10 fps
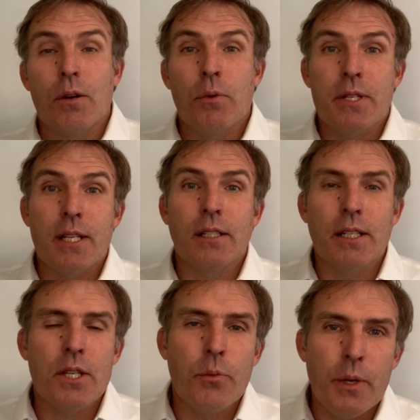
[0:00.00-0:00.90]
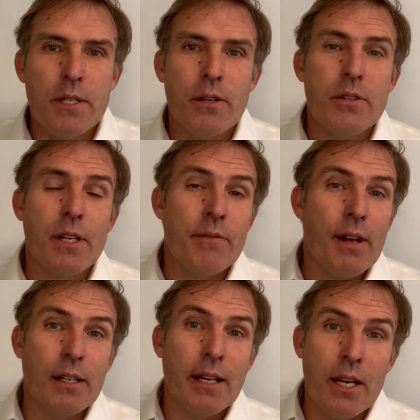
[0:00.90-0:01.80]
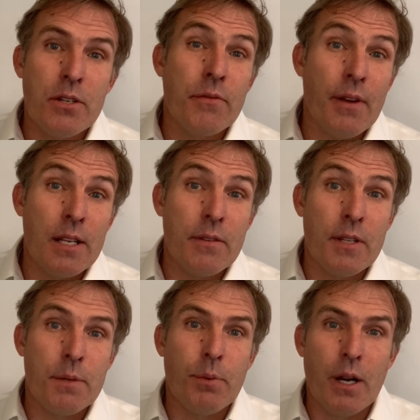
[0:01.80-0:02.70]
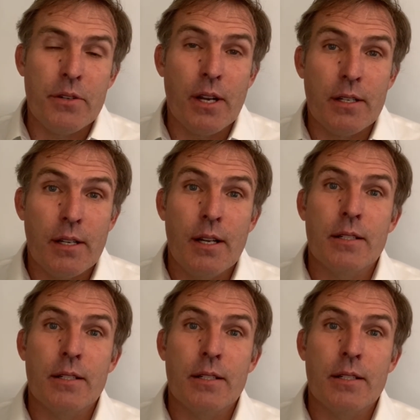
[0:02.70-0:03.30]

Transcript: we're still in the research and validation phase of this project